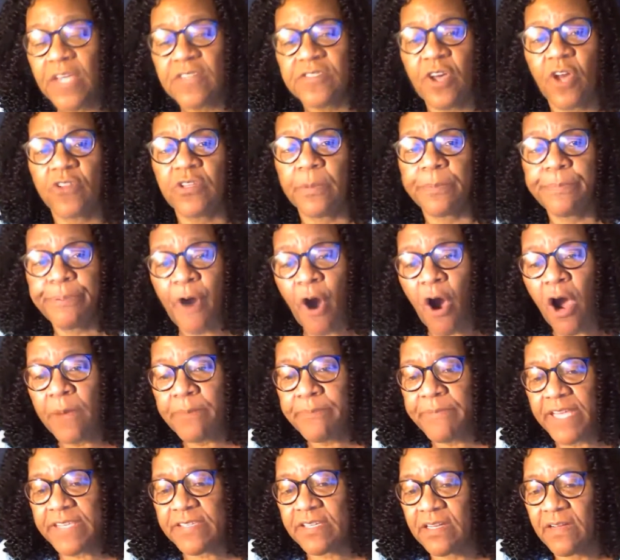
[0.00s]
So the
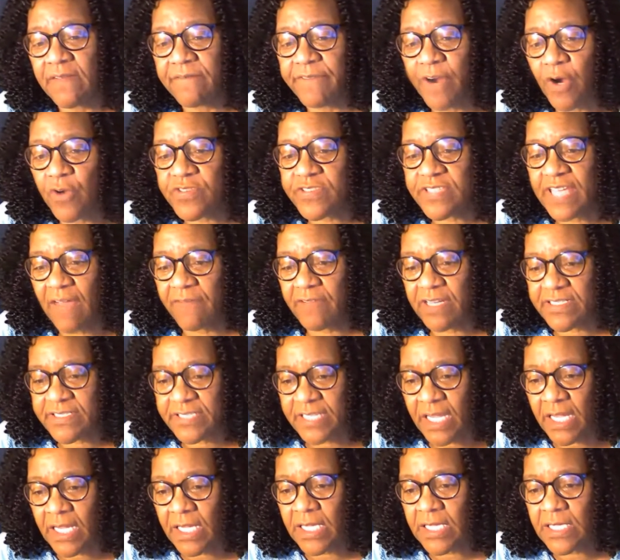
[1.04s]
prohibition in verse
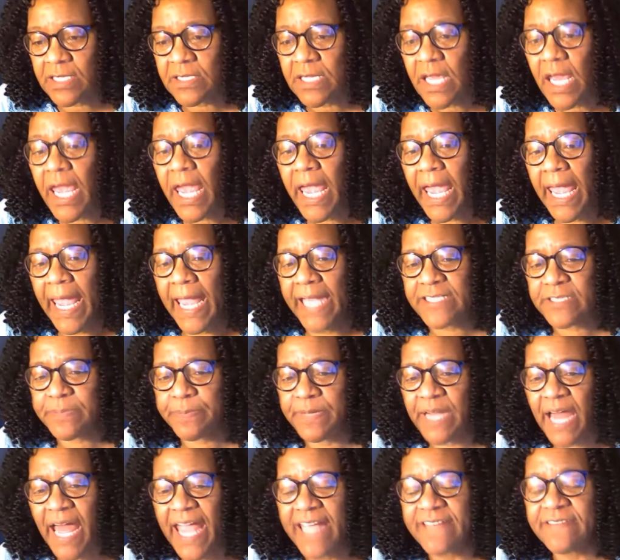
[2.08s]
17
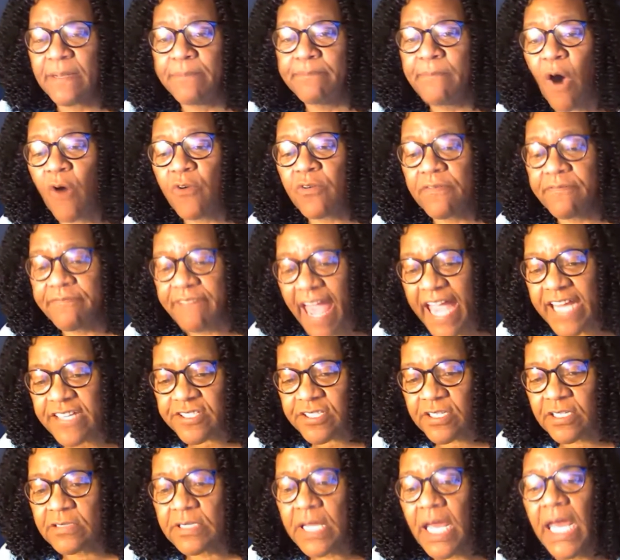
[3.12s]
explains the
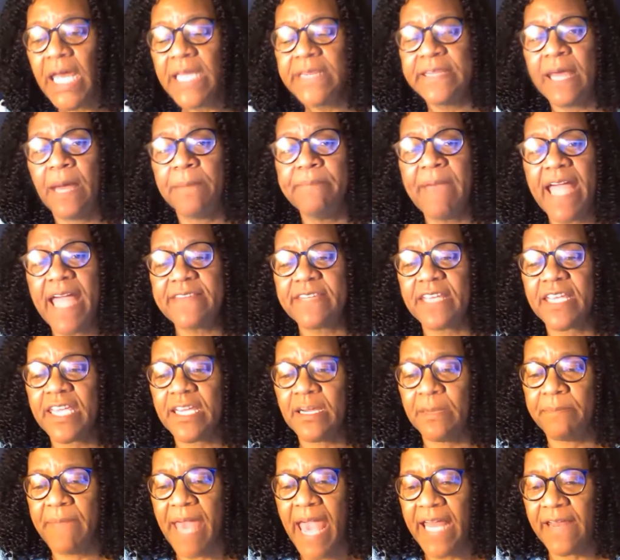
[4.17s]
motivation that made the
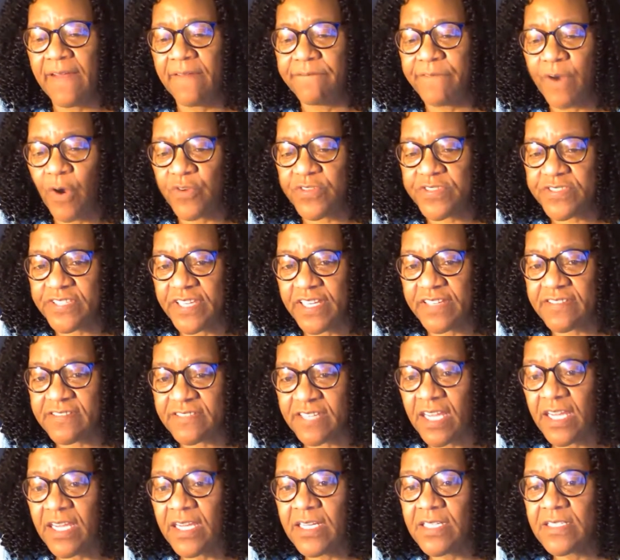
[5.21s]
command in verse
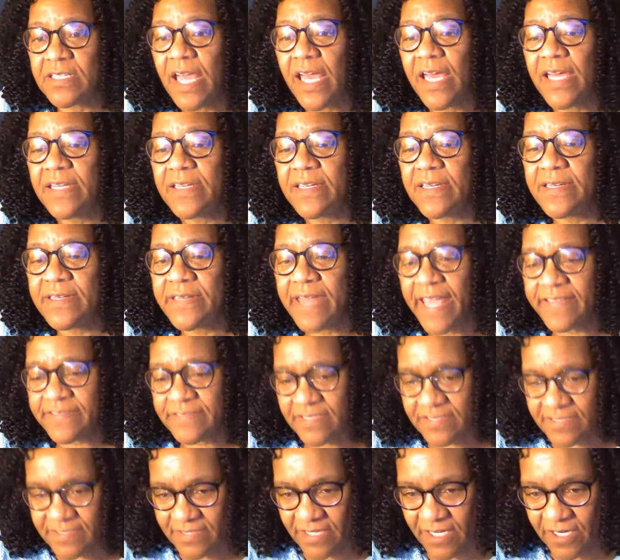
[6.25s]
16
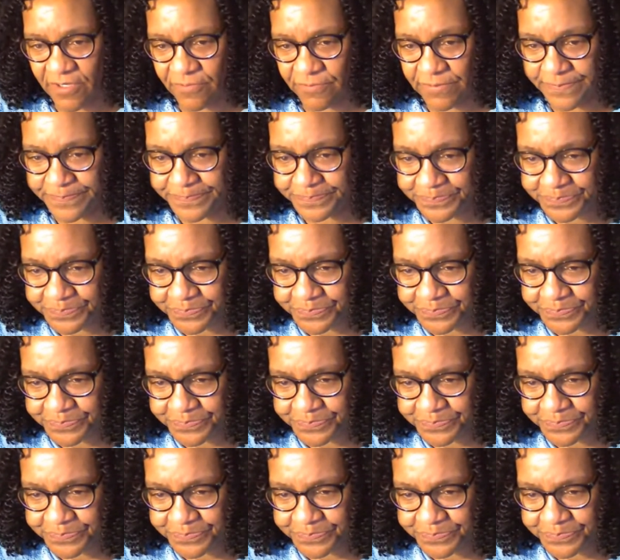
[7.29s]
necessary.